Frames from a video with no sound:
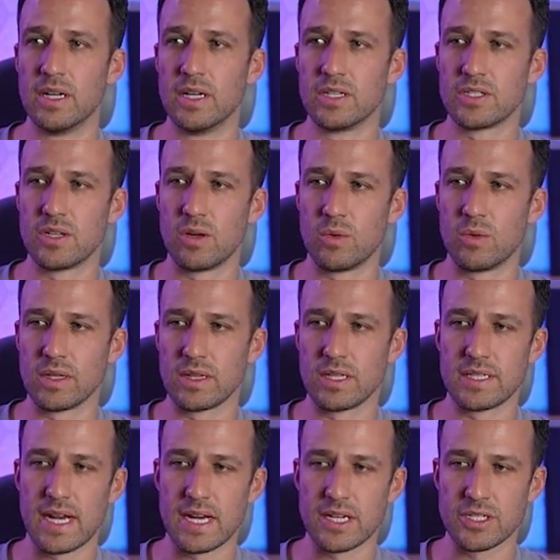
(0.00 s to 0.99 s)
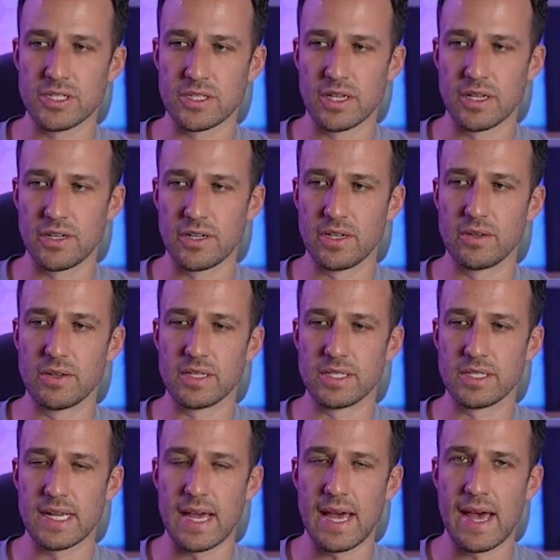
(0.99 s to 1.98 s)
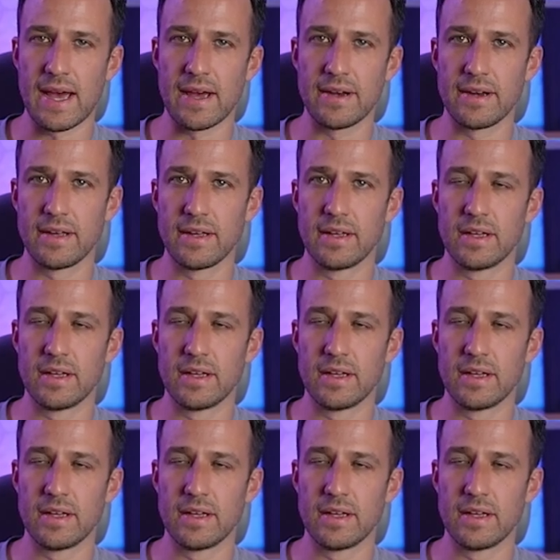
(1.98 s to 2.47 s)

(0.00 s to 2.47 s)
So what this action is going to do is add